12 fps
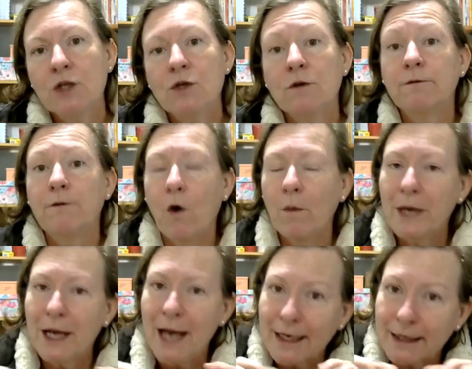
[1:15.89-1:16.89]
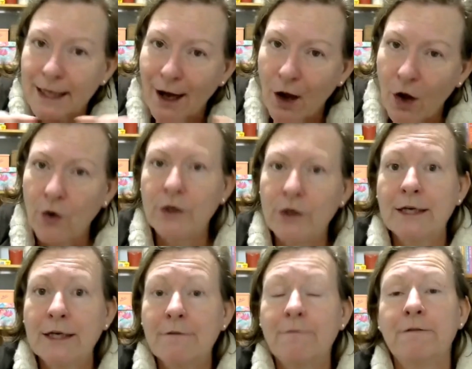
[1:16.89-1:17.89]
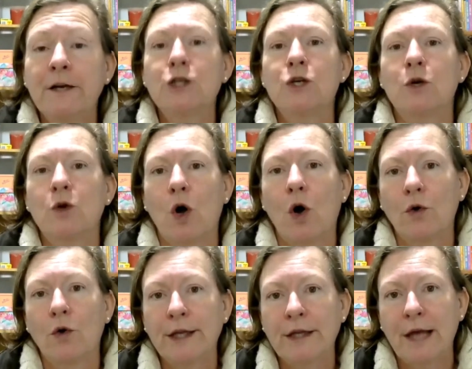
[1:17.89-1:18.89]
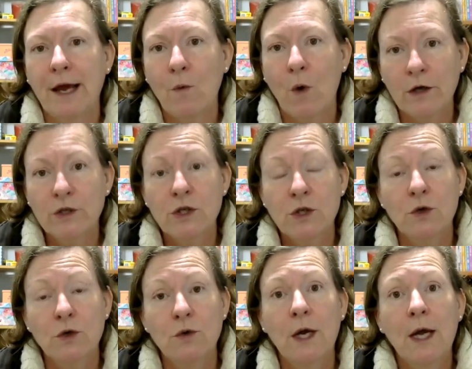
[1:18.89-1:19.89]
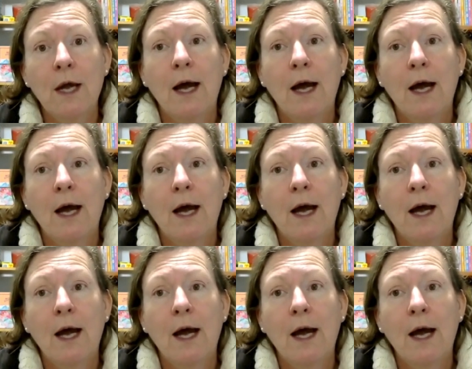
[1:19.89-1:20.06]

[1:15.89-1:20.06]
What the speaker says: to formulate their own individual goal that they want to